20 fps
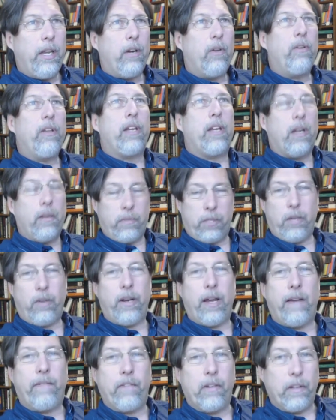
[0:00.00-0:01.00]
It only comes
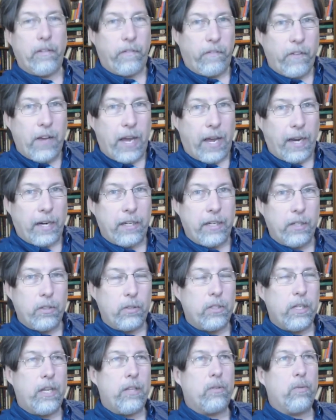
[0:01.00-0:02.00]
out after the fact,
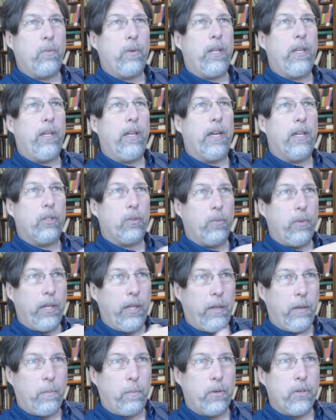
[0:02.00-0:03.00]
as
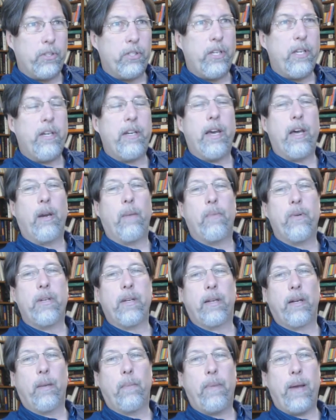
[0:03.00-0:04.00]
we proceed down a
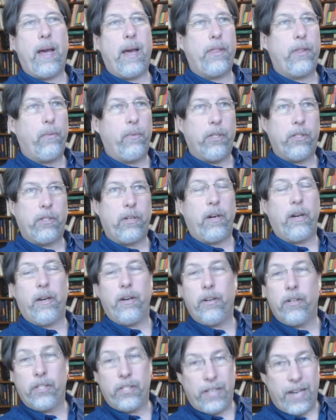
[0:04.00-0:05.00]
particular path and we
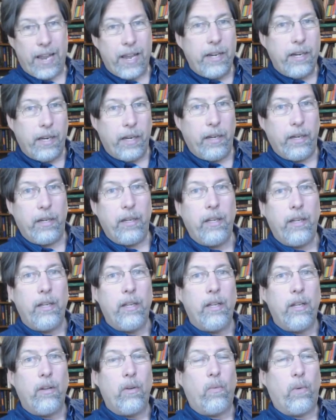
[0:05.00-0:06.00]
start understanding
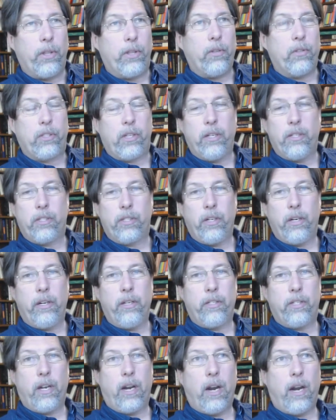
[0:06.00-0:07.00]
what those
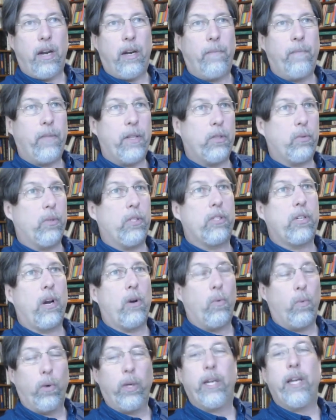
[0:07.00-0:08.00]
concerns are. As we
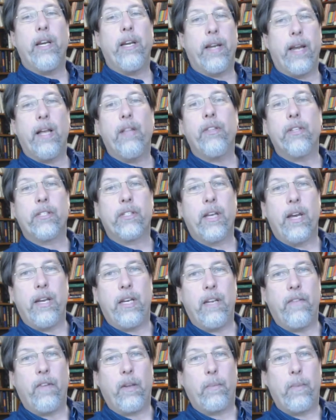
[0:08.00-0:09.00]
start working down the
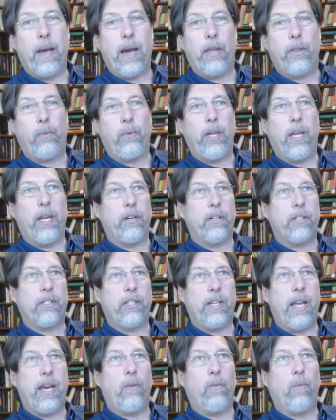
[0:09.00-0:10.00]
scientific path, we
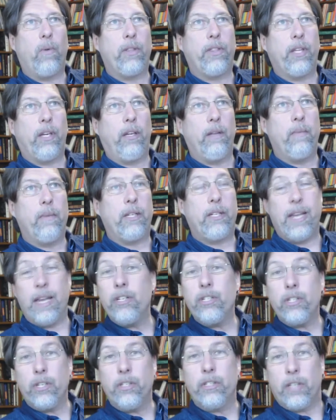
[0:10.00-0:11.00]
understand what the
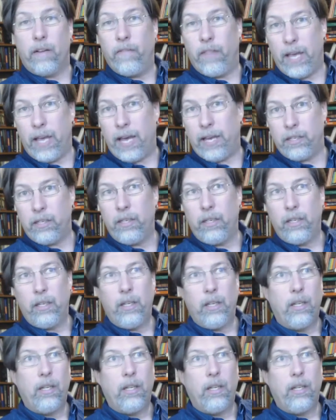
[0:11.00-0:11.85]
limitations of that,